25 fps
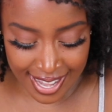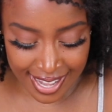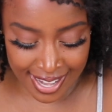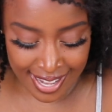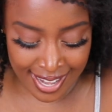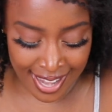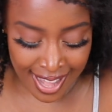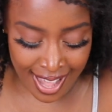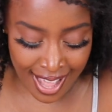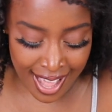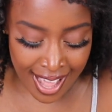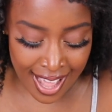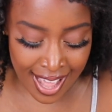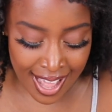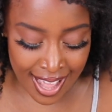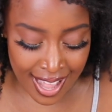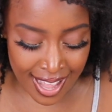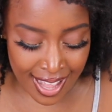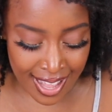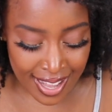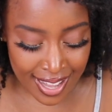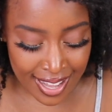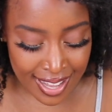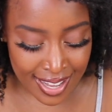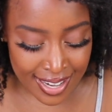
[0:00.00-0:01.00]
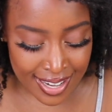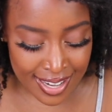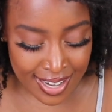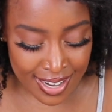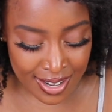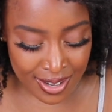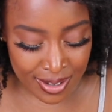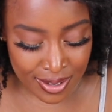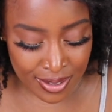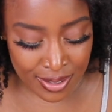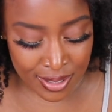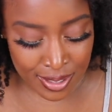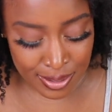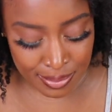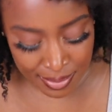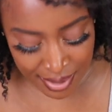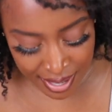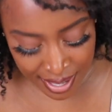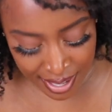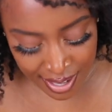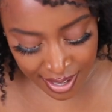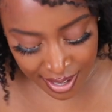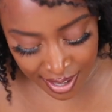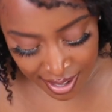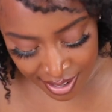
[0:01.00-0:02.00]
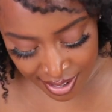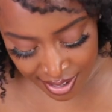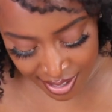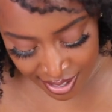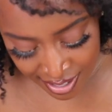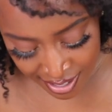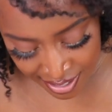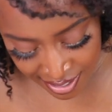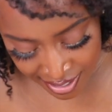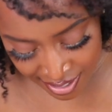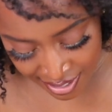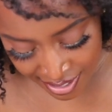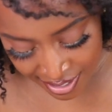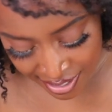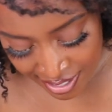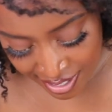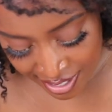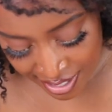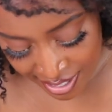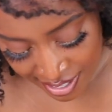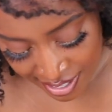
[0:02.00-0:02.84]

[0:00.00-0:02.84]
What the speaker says: God knows my heart.